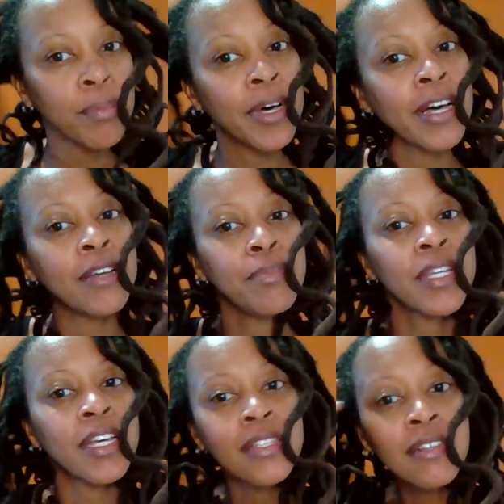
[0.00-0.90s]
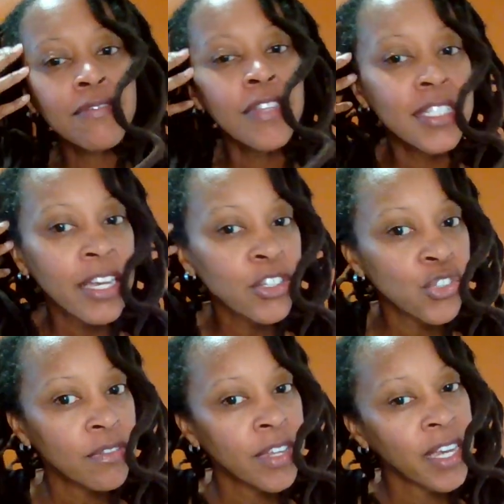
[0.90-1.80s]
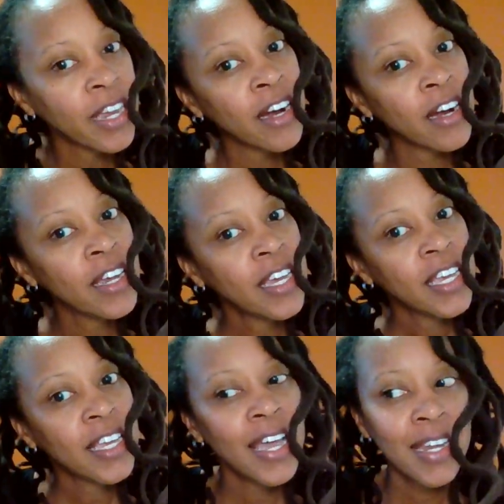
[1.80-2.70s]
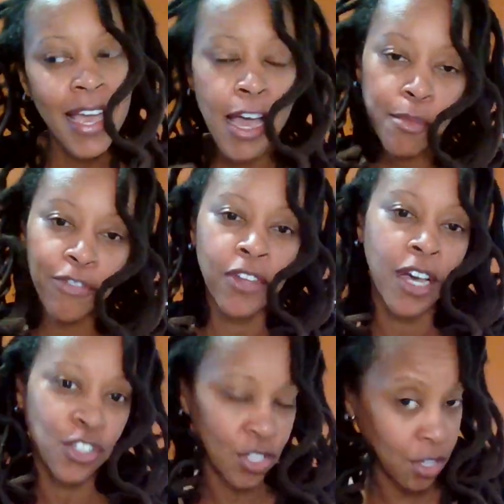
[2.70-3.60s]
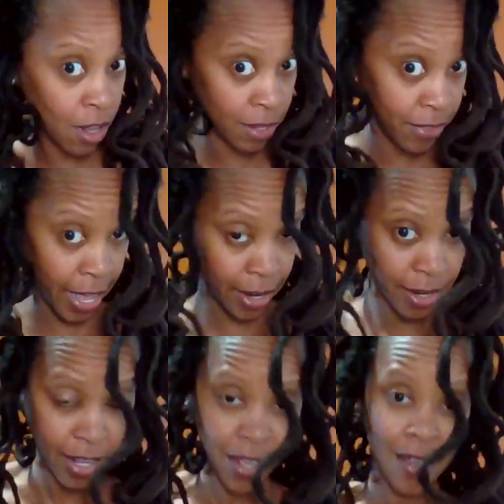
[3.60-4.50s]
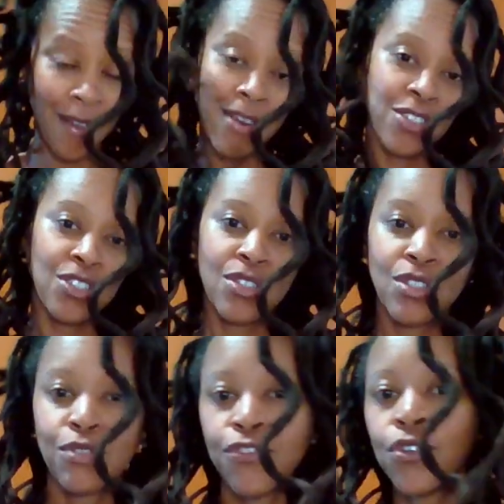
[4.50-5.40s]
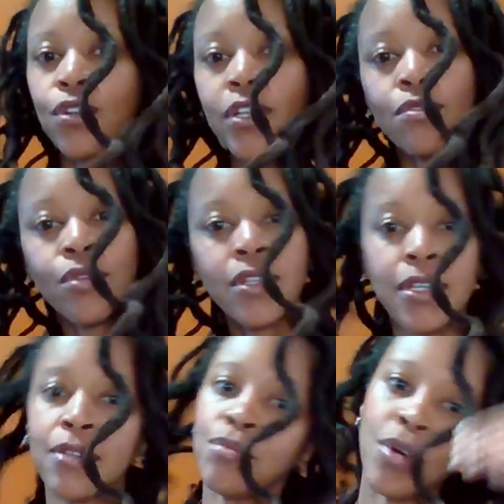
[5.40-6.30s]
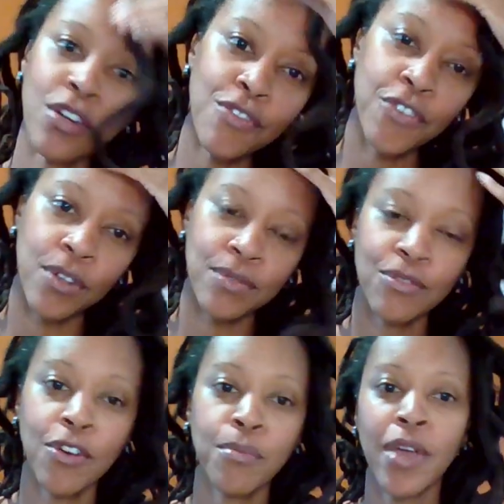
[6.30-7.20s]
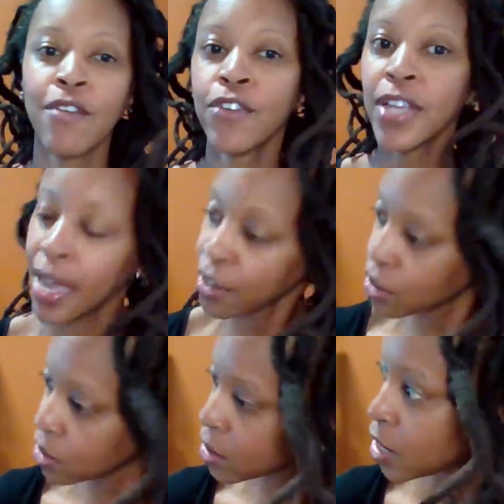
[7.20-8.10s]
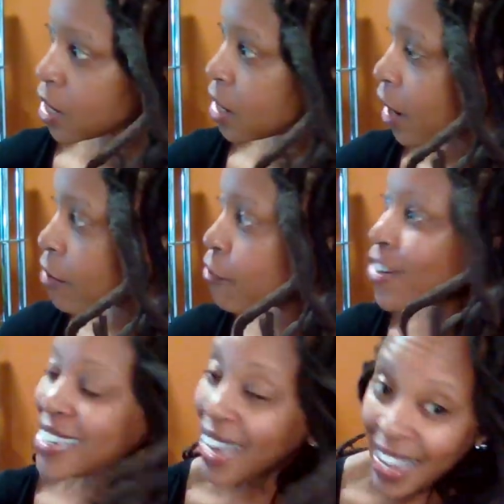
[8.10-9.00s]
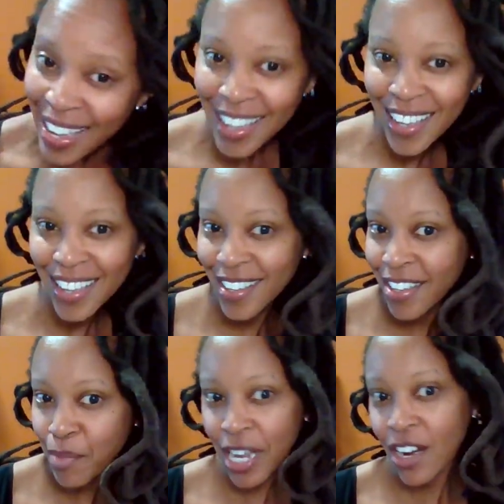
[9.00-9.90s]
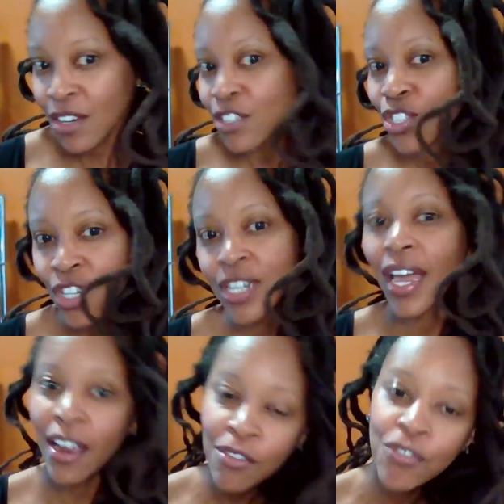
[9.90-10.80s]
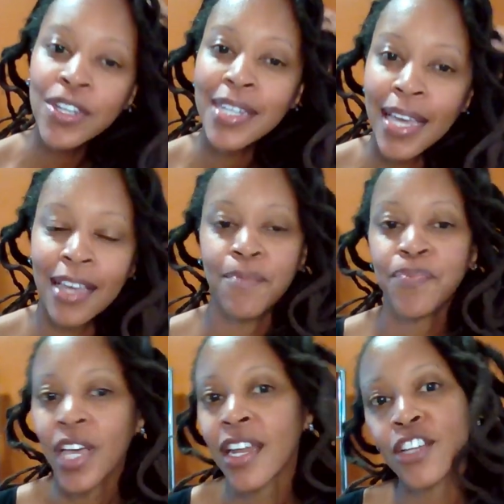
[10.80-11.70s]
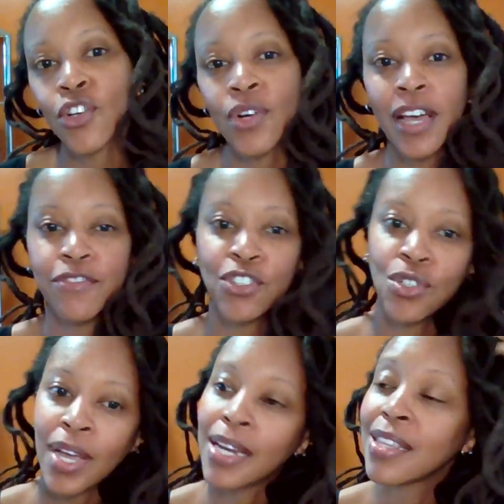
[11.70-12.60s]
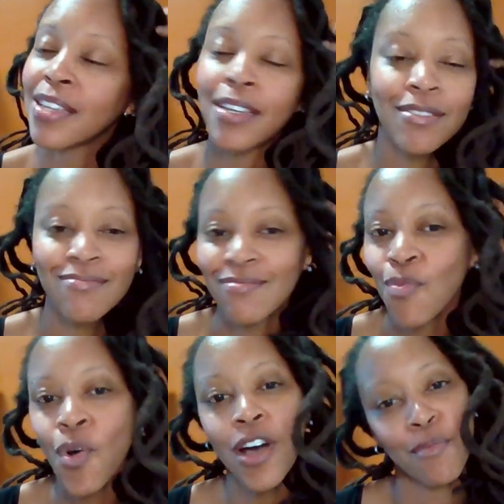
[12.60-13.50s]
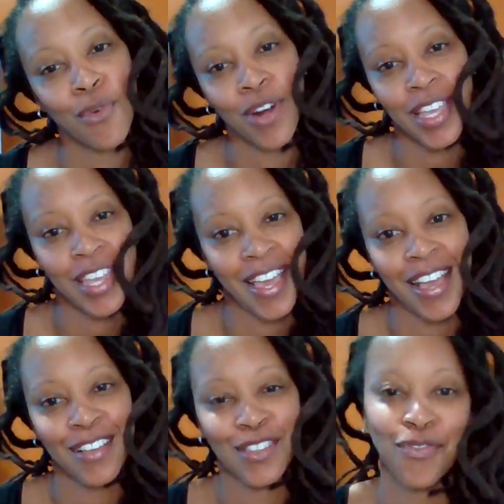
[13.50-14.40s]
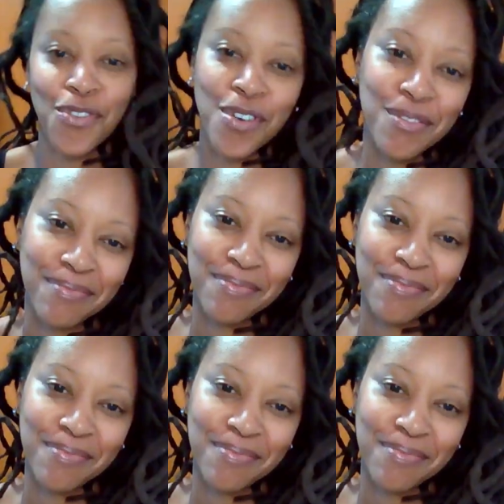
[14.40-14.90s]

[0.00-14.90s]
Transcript: but because of the texture of the hair, it kind of camouflages all of that. And it just looks full and really wonderful from every angle, every day. My hair looks good every day, and I don't have to do anything. What more can I ask for?